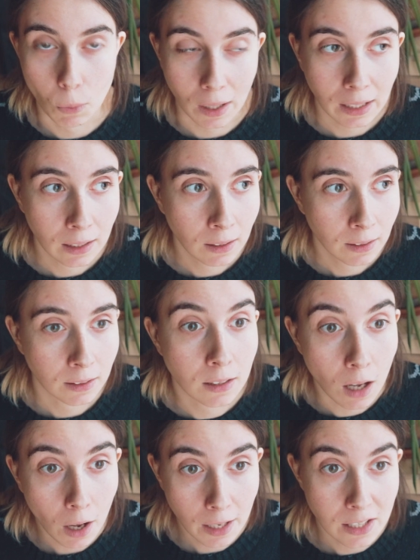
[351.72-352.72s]
well.
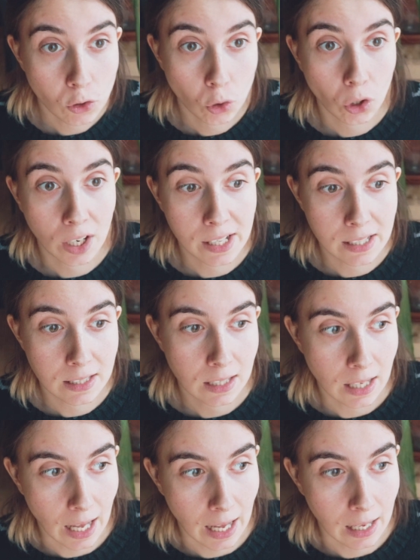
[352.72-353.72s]
Not as
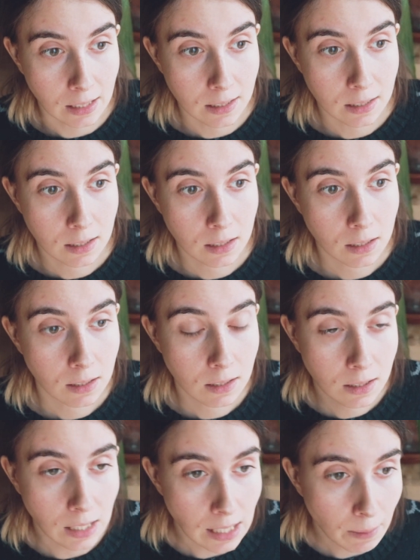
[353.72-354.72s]
crazy as
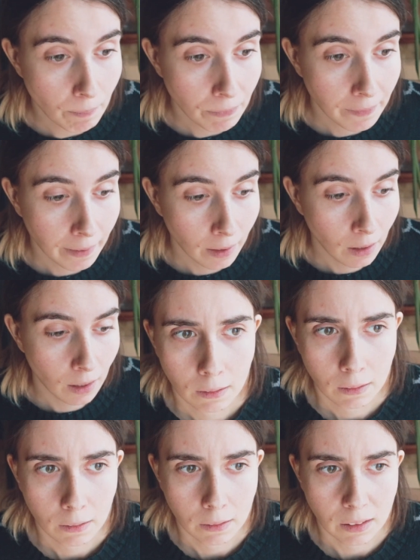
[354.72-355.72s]
Steam.
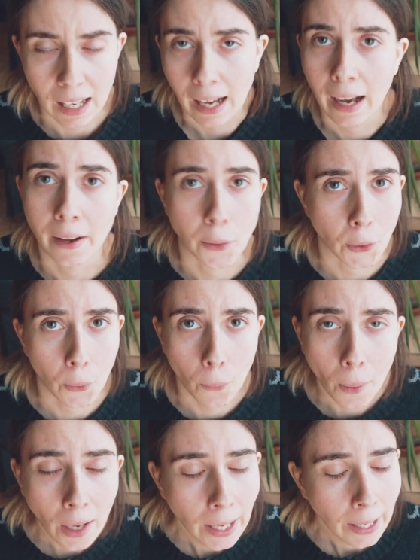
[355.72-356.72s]
Yeah, I don't know.
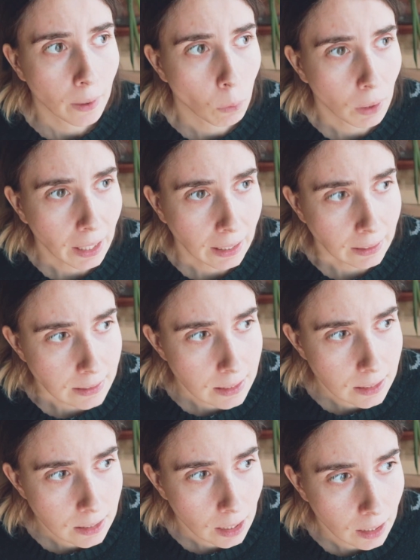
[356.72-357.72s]
What
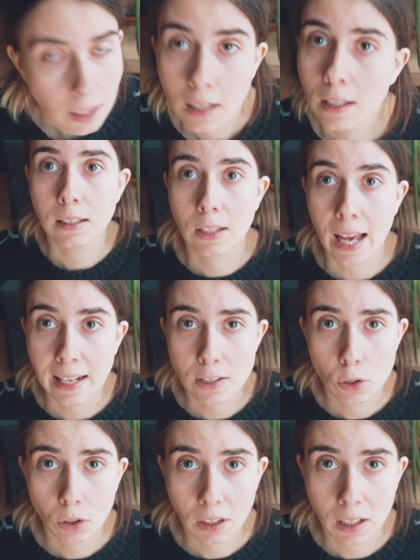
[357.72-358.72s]
else? Cats
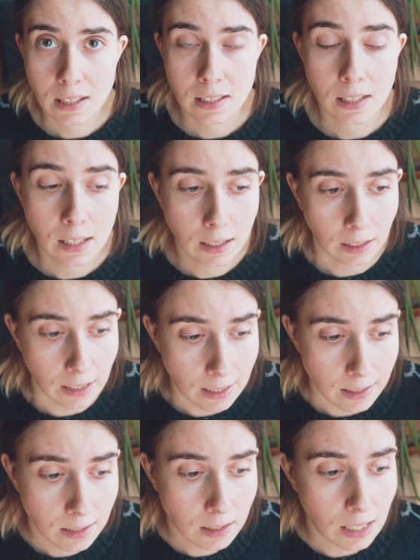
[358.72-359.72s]
Organized Neatly,
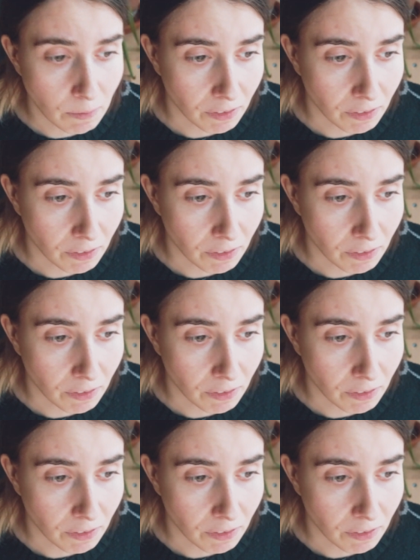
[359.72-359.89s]
Steam